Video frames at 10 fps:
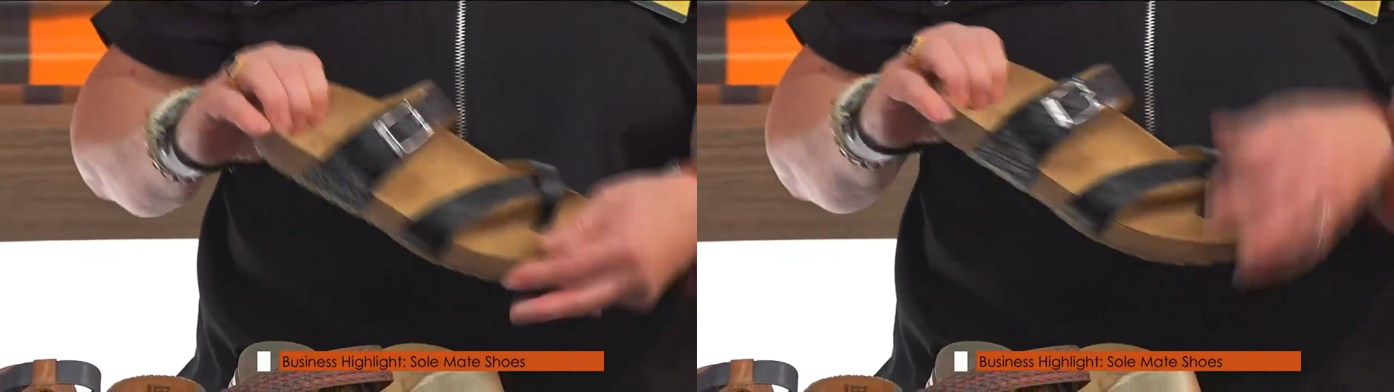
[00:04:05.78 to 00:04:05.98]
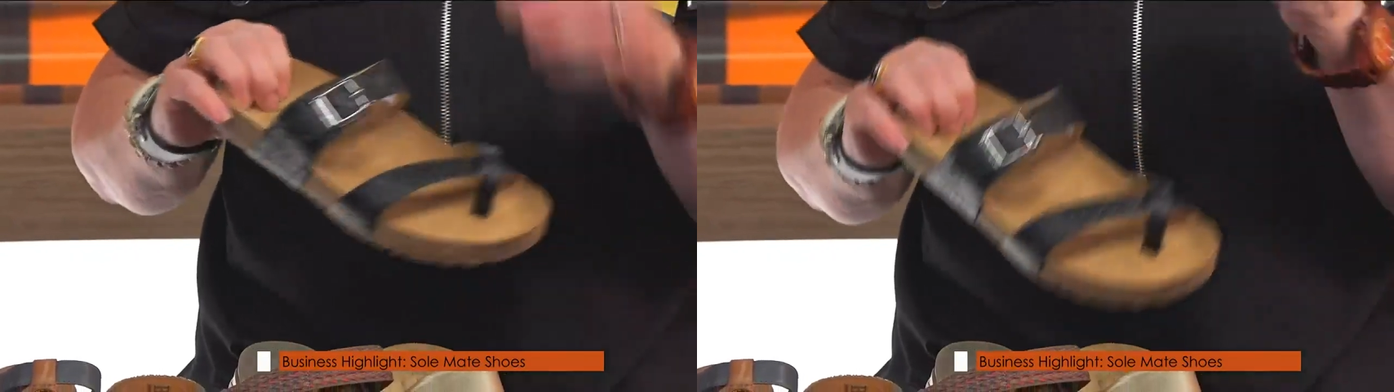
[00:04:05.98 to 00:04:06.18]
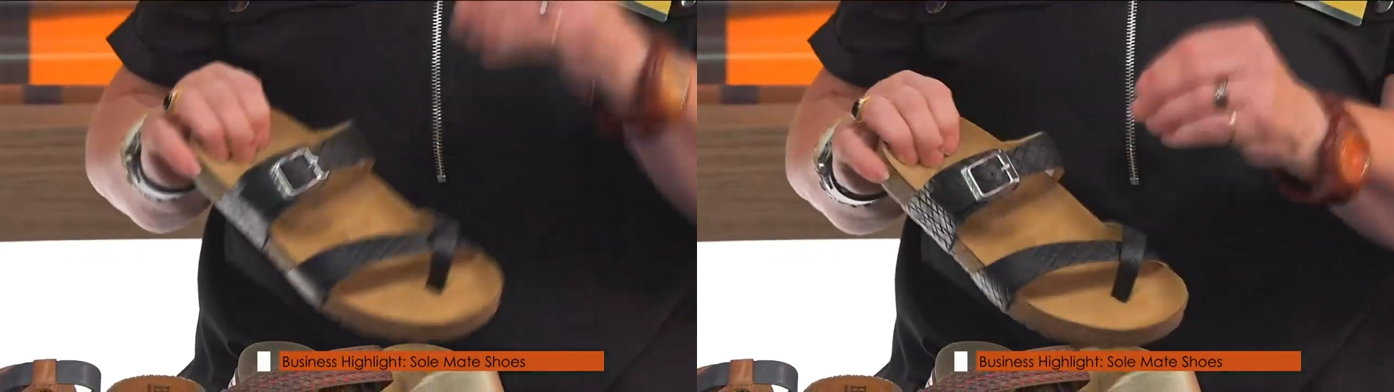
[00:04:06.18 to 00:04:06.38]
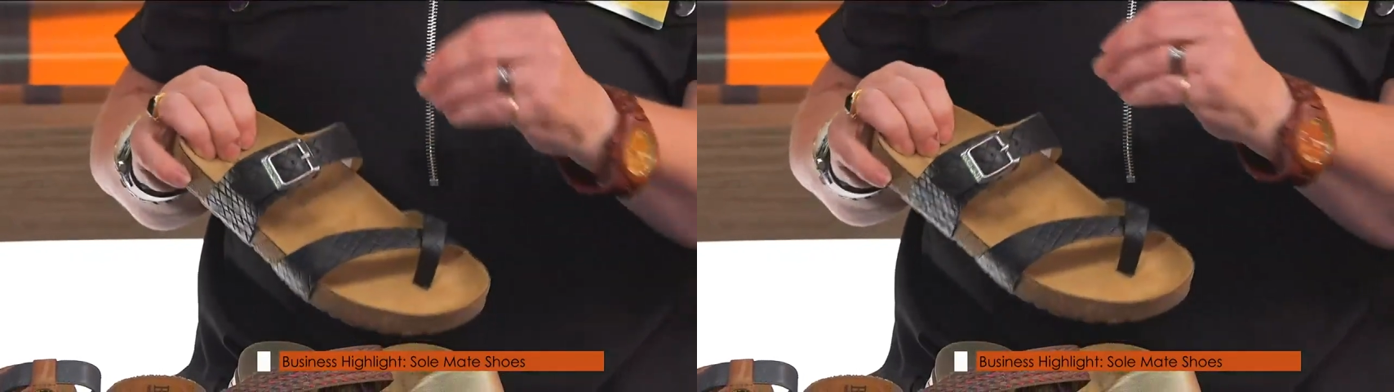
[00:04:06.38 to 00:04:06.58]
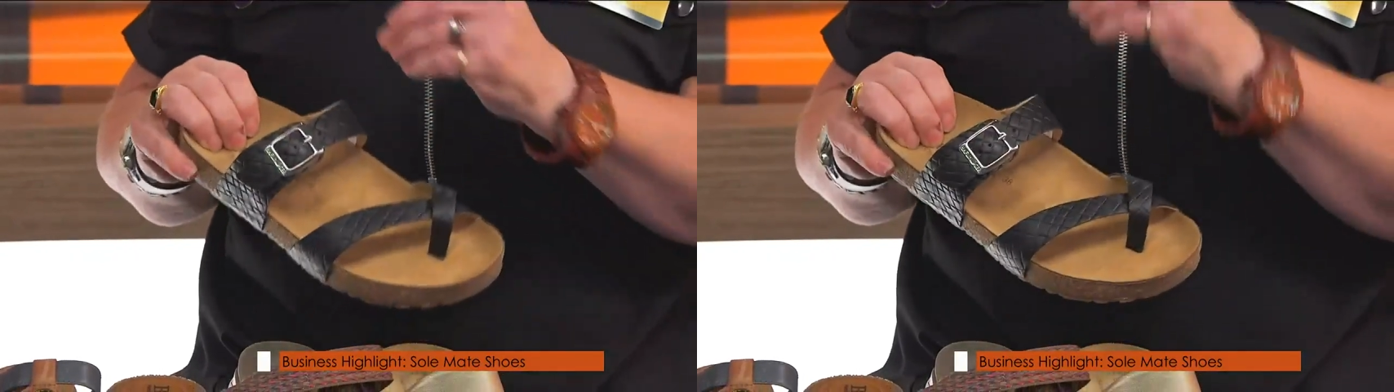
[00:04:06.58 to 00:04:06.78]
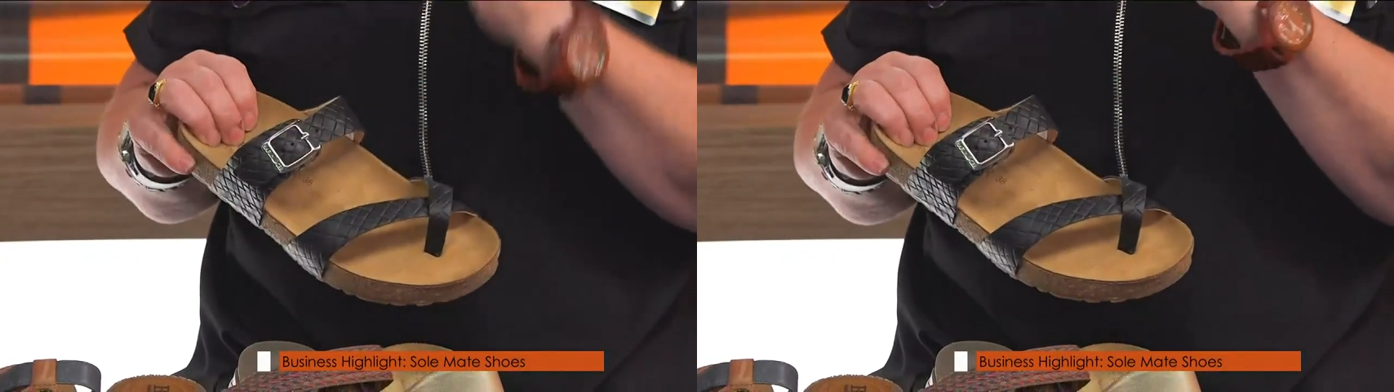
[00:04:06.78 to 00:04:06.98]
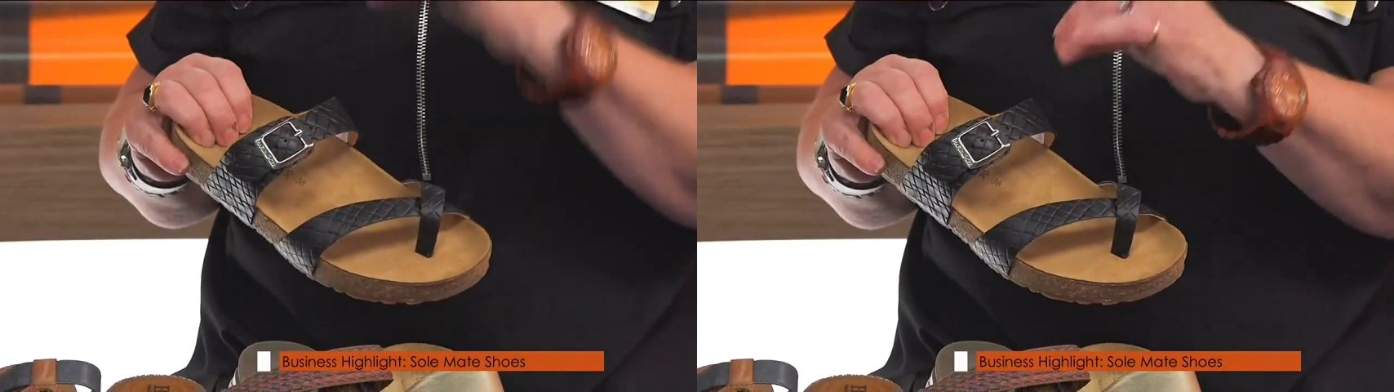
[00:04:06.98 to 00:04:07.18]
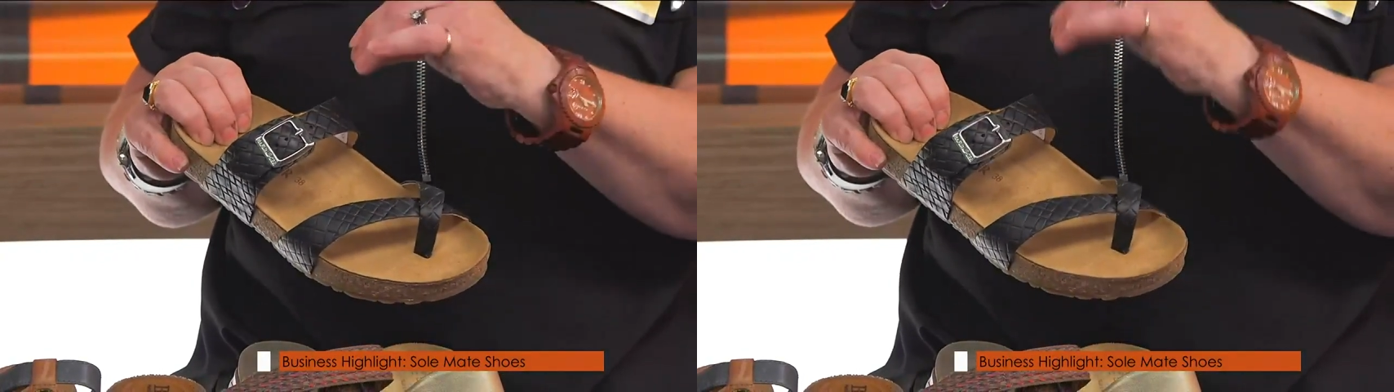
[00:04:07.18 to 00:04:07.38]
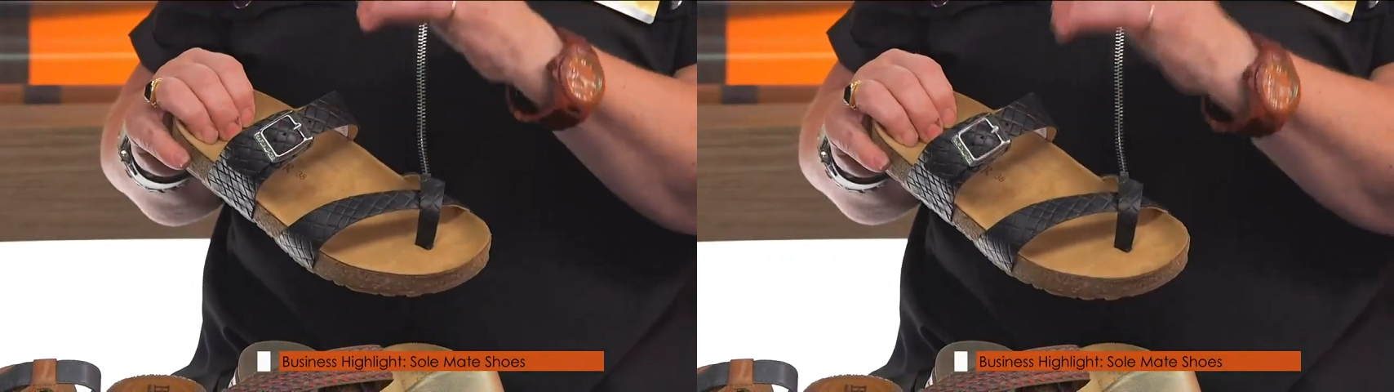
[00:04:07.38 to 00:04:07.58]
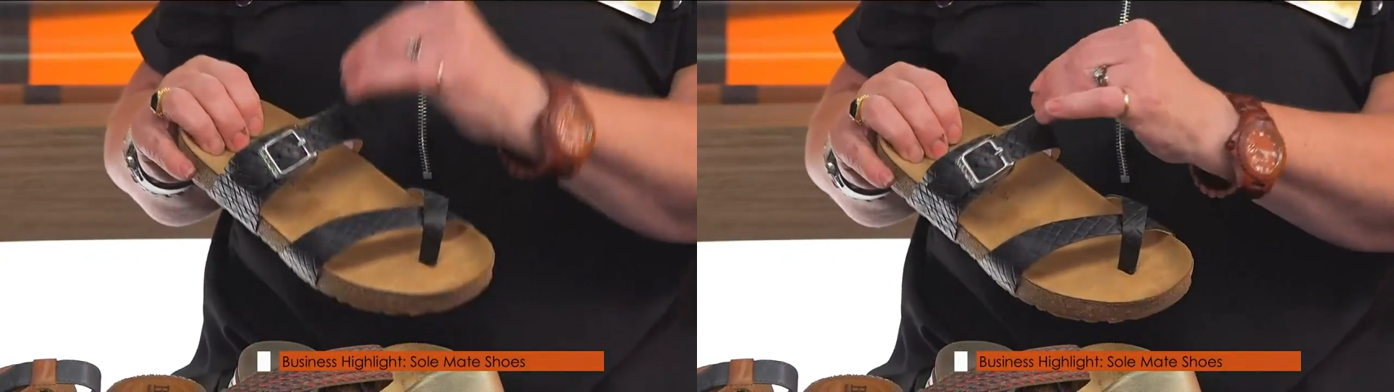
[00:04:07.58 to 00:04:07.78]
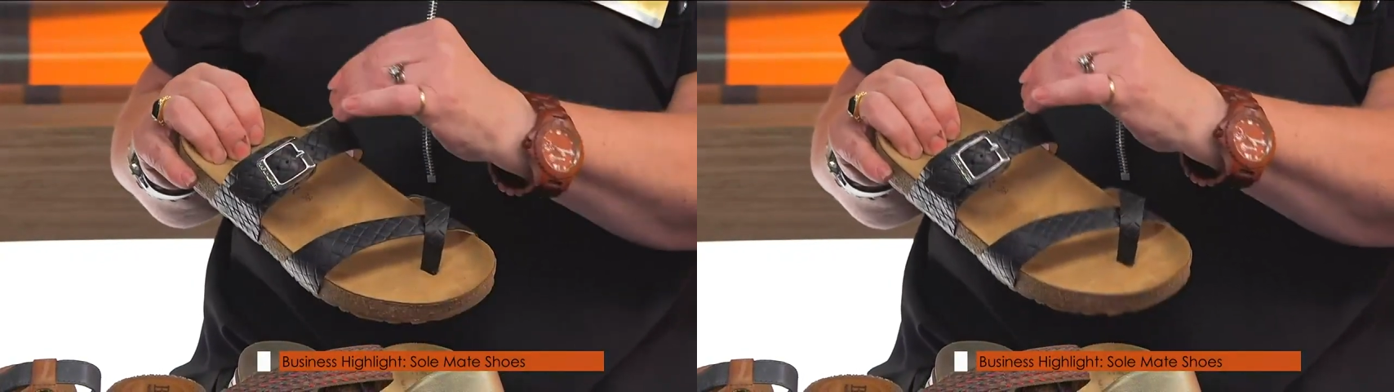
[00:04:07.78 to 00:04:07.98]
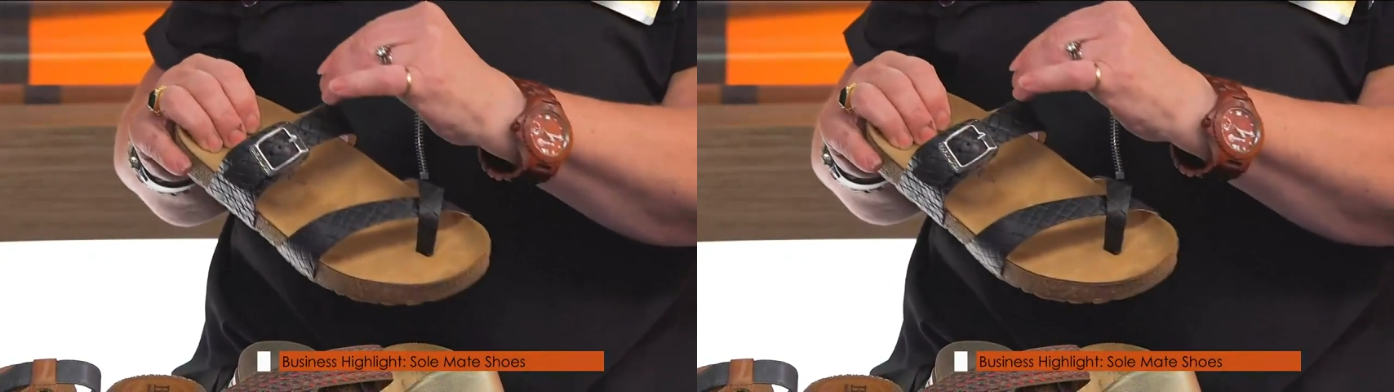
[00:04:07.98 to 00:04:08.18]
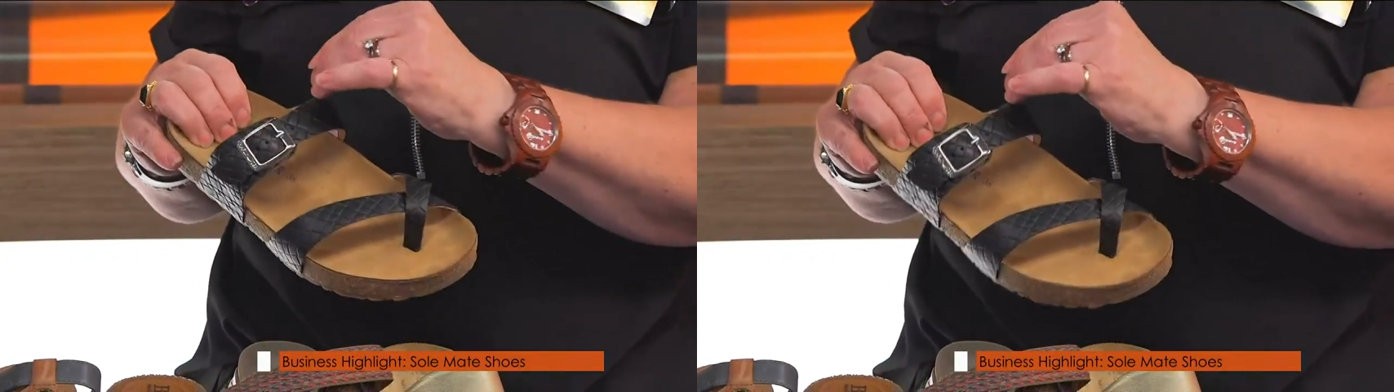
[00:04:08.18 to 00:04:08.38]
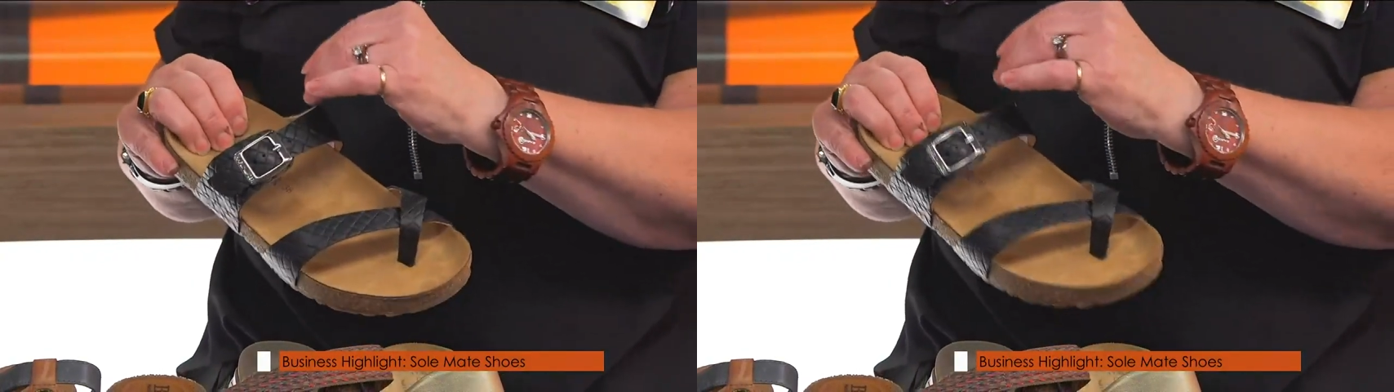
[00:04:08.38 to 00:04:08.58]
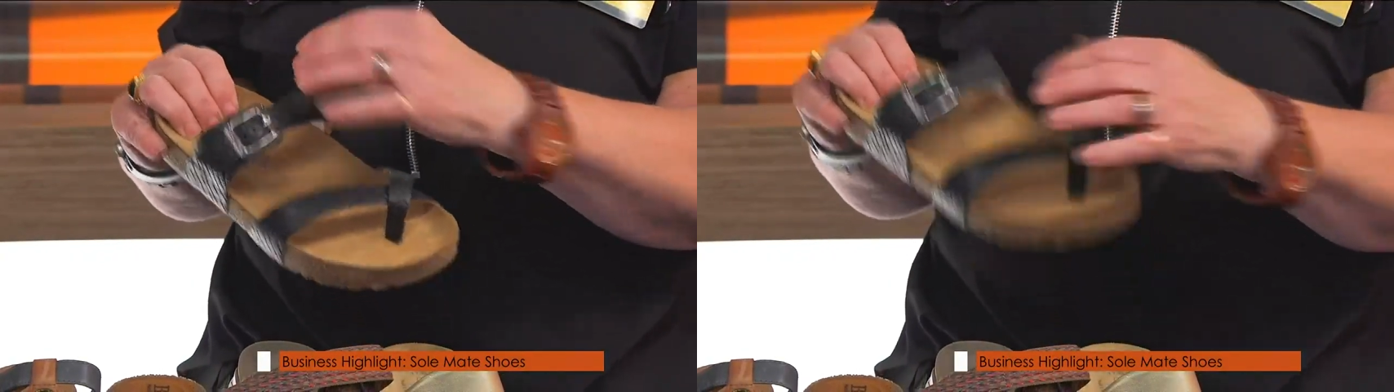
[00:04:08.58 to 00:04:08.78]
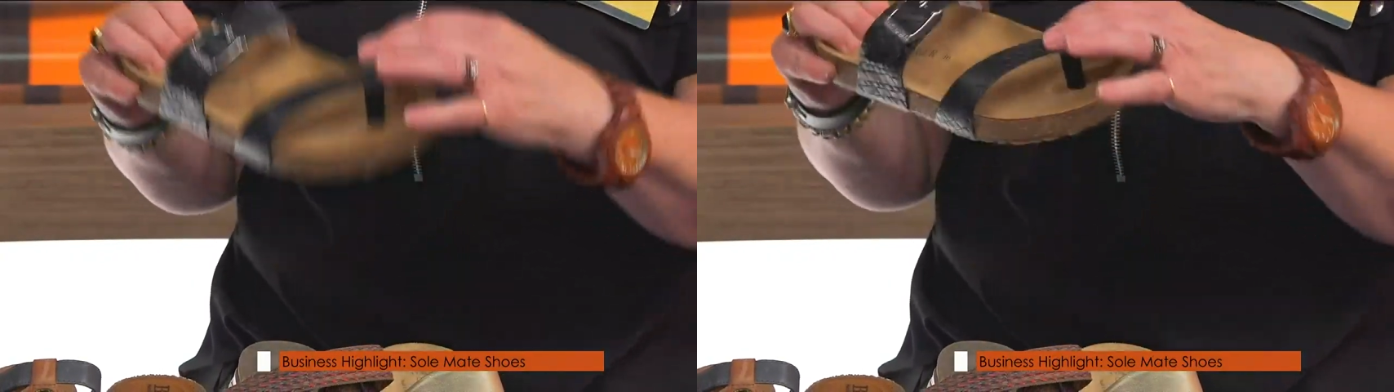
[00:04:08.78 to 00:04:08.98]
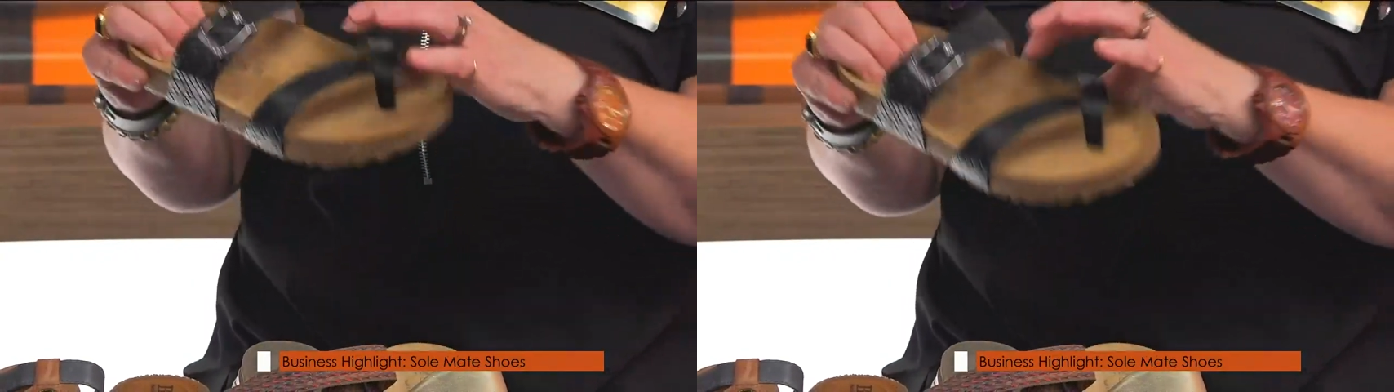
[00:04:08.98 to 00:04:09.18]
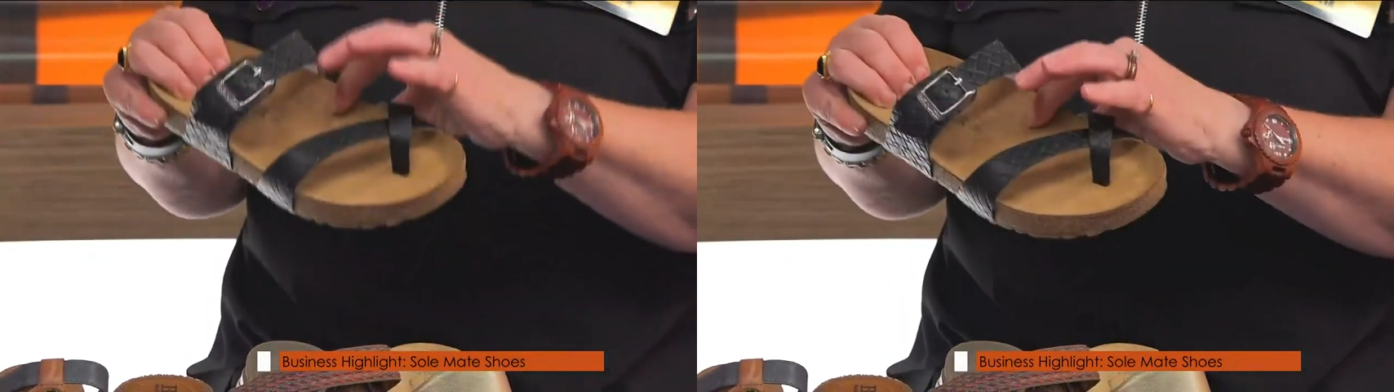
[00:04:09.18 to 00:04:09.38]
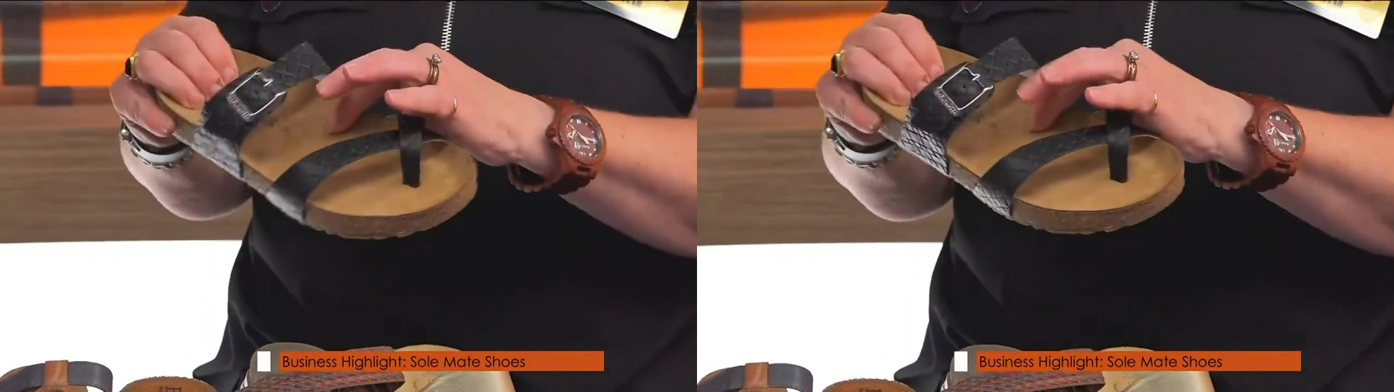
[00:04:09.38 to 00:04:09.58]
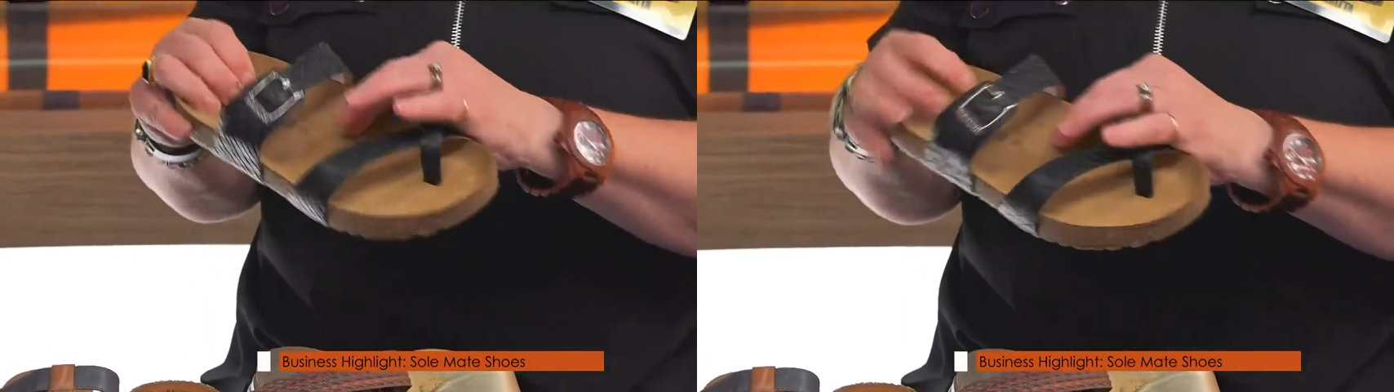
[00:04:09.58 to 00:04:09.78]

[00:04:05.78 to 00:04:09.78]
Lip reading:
Nobody's mouth can be seen.